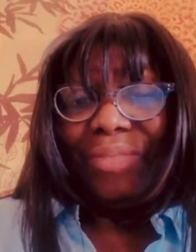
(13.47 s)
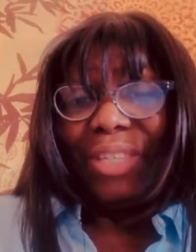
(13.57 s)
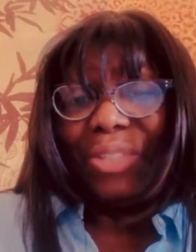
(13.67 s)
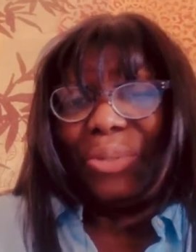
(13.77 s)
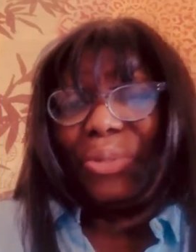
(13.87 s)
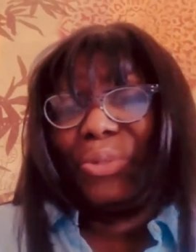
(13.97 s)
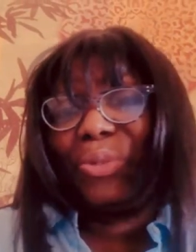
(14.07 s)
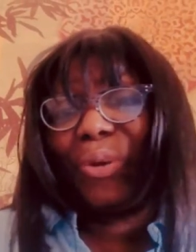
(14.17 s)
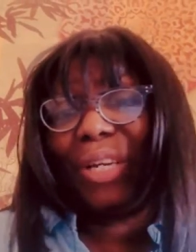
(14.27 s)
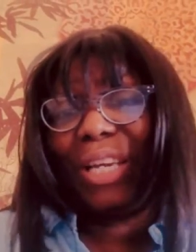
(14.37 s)
And so you
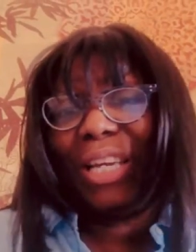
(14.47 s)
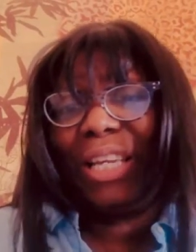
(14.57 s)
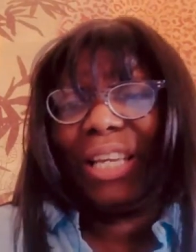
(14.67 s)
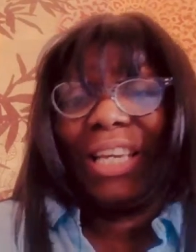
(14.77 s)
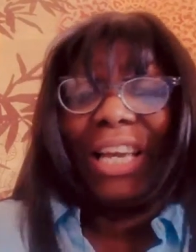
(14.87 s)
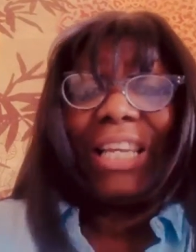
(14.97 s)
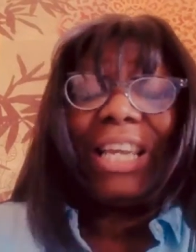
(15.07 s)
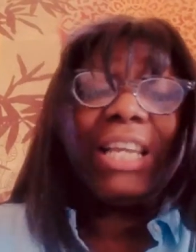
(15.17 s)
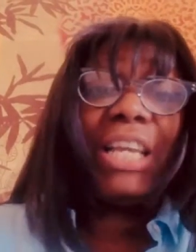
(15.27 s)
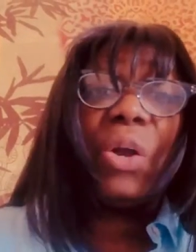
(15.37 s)
start eating and
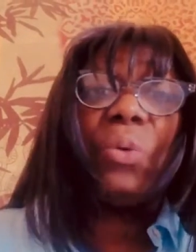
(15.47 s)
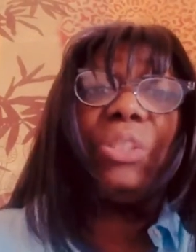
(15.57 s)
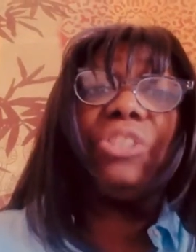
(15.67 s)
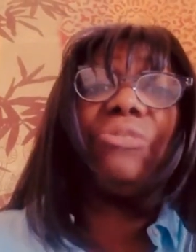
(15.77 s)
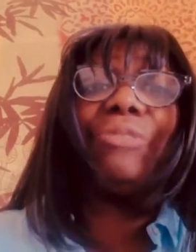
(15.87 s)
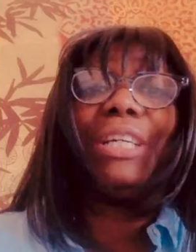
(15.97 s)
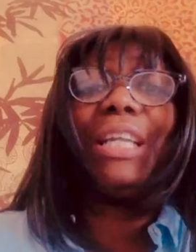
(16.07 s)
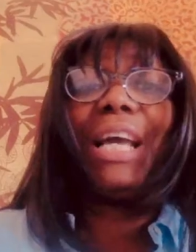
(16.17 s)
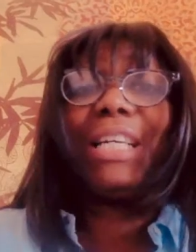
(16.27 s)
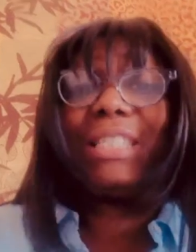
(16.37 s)
eating only to
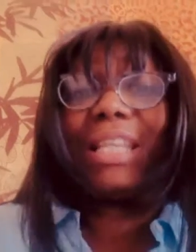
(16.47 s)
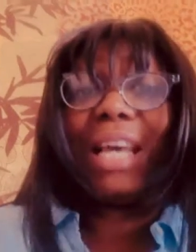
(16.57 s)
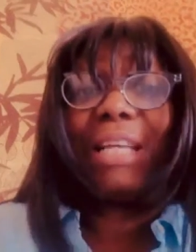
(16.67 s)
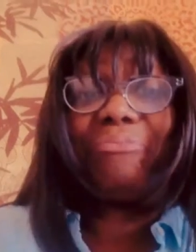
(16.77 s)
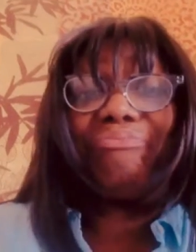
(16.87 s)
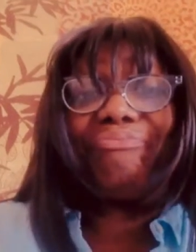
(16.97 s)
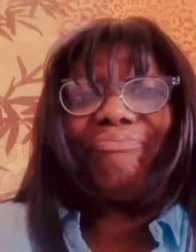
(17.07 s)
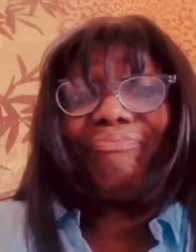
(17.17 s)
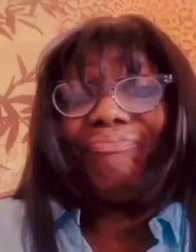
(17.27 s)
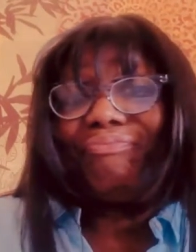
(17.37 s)
realize that
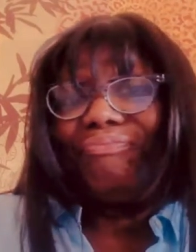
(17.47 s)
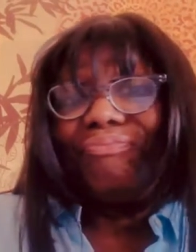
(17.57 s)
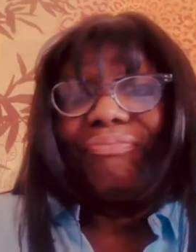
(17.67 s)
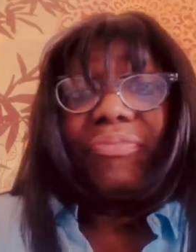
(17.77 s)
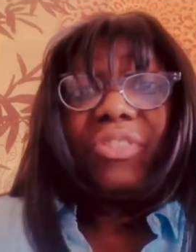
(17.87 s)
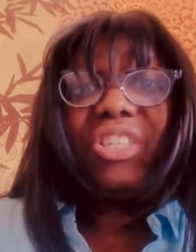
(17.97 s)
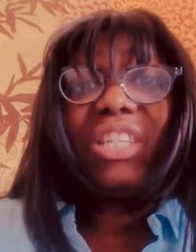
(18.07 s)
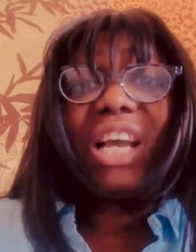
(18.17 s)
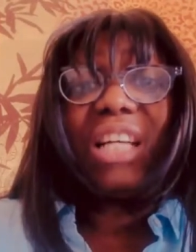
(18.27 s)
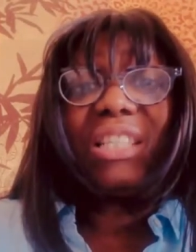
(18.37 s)

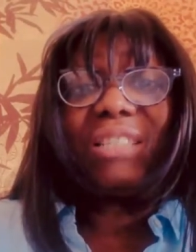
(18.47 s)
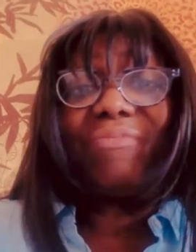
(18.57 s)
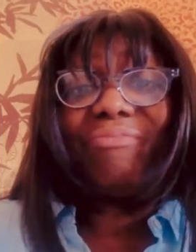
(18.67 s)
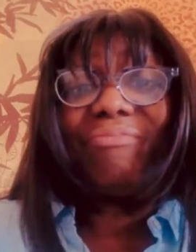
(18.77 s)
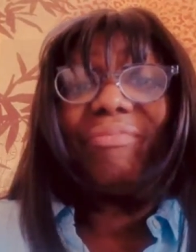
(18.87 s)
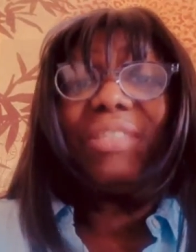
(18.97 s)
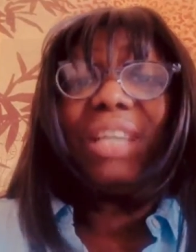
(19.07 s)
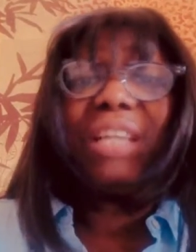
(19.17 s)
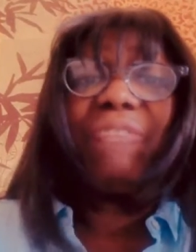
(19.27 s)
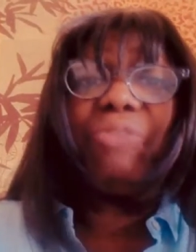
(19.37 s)
you're not
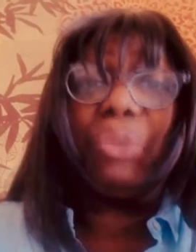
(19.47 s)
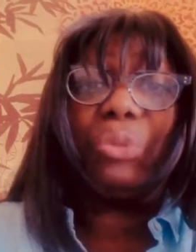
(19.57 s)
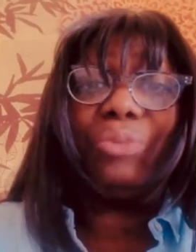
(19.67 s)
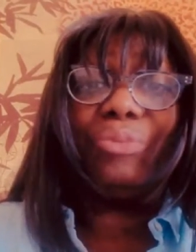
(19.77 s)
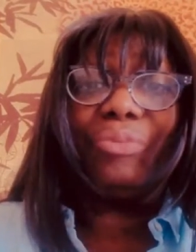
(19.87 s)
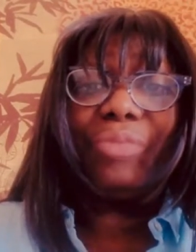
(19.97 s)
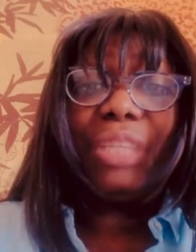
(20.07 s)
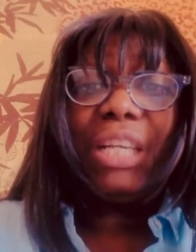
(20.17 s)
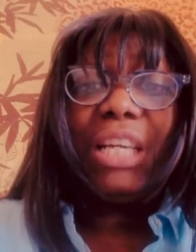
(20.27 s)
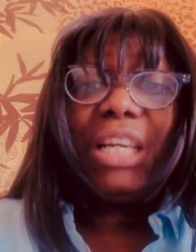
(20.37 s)
getting full.
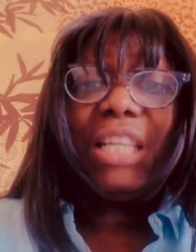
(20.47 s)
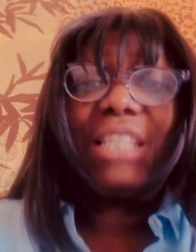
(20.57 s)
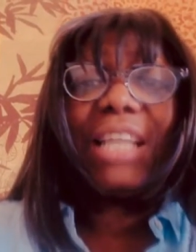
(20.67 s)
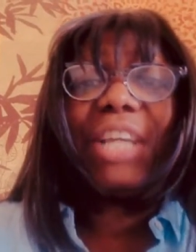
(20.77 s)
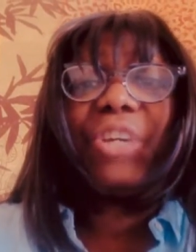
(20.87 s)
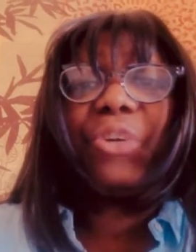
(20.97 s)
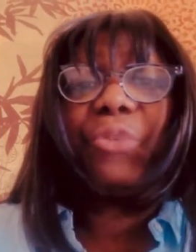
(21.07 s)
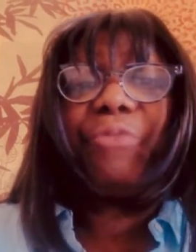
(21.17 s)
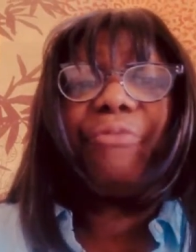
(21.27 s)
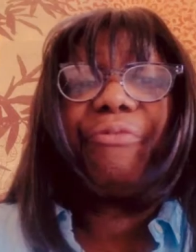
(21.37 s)
It's like you're
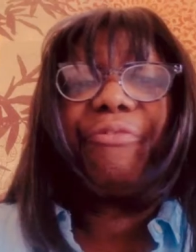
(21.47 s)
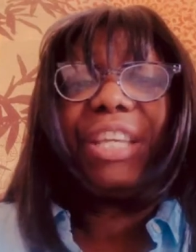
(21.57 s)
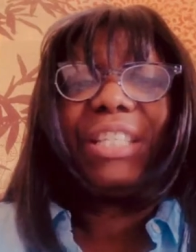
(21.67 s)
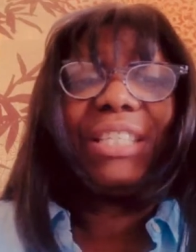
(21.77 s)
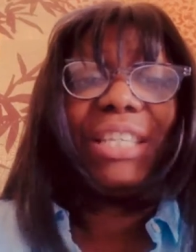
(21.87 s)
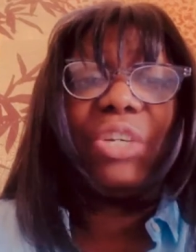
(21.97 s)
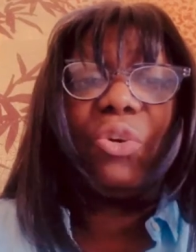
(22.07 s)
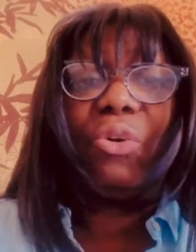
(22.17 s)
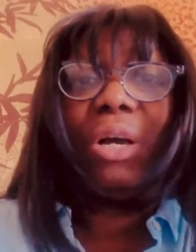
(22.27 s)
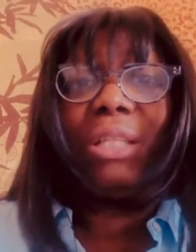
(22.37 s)

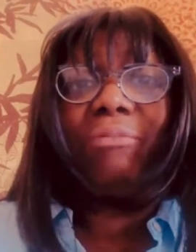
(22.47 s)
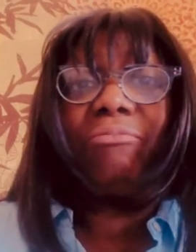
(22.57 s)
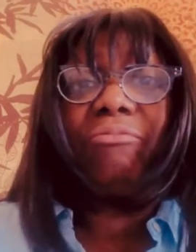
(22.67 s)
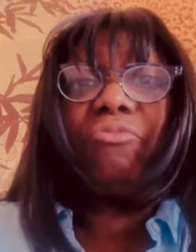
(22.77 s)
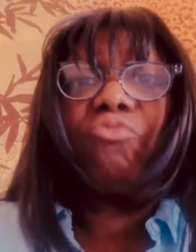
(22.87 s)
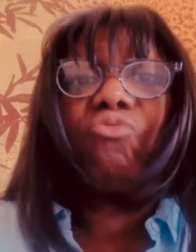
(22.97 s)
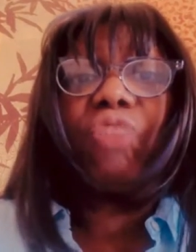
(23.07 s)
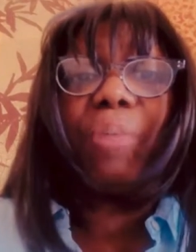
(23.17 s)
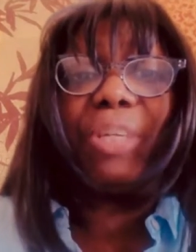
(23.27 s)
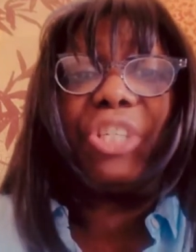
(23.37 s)
feasting on
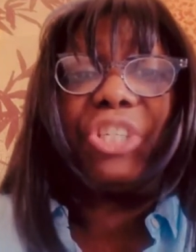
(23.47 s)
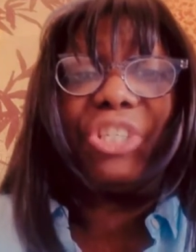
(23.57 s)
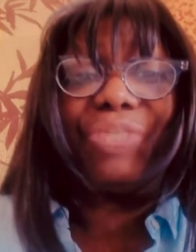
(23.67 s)
rubbish.